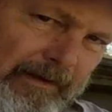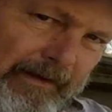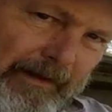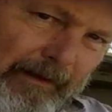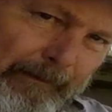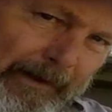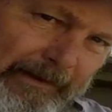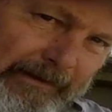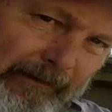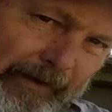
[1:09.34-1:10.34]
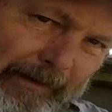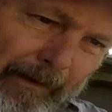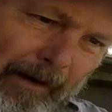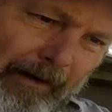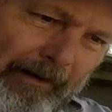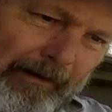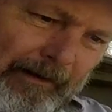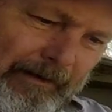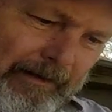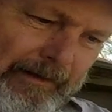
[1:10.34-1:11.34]
little pieces of rebar.
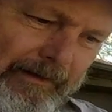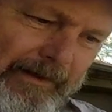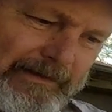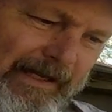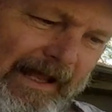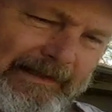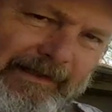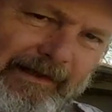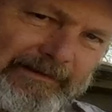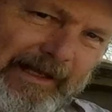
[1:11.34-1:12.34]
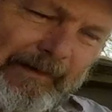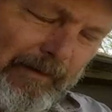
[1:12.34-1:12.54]
It slides in there the same